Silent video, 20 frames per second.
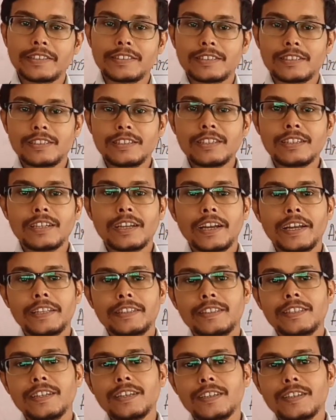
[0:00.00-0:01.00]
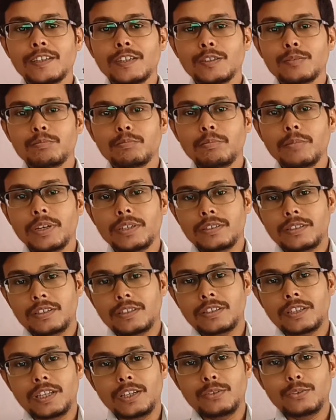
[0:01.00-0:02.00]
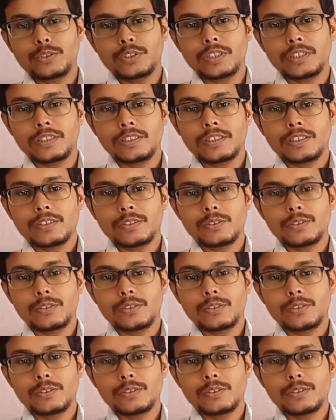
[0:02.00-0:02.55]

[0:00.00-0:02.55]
and the basic solution. Okay.